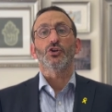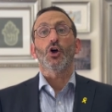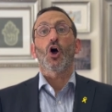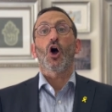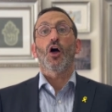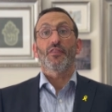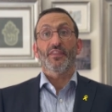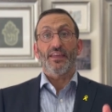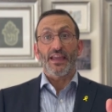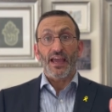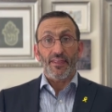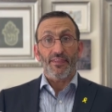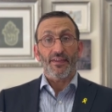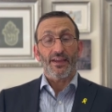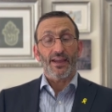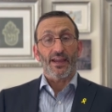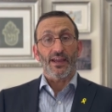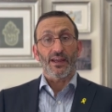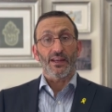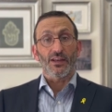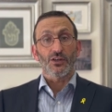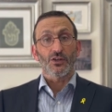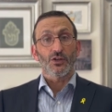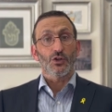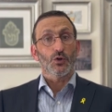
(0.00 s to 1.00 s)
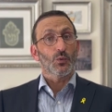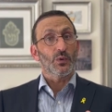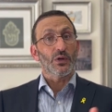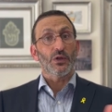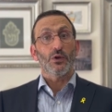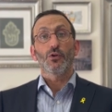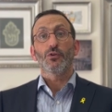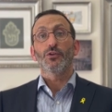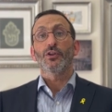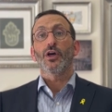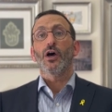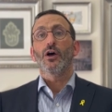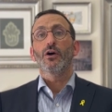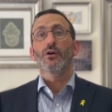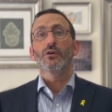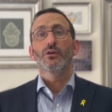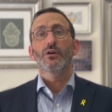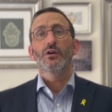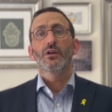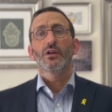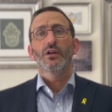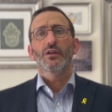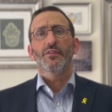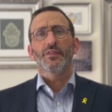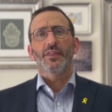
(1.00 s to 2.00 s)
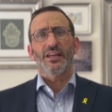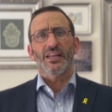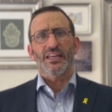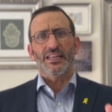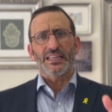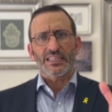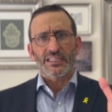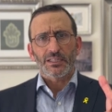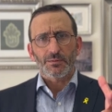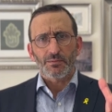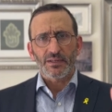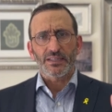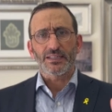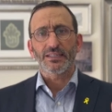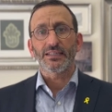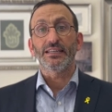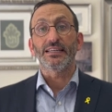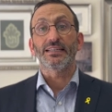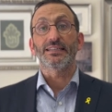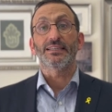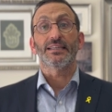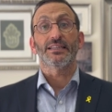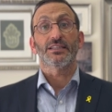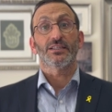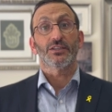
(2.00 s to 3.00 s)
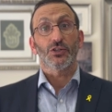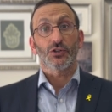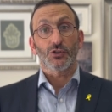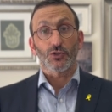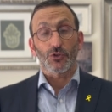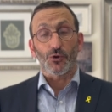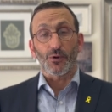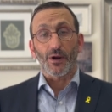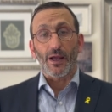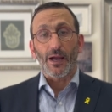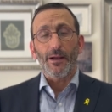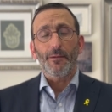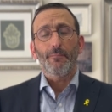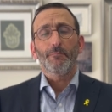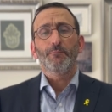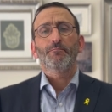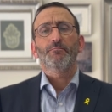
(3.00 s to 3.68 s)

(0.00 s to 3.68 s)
On the other hand, we all know that it explicitly says in the Torah,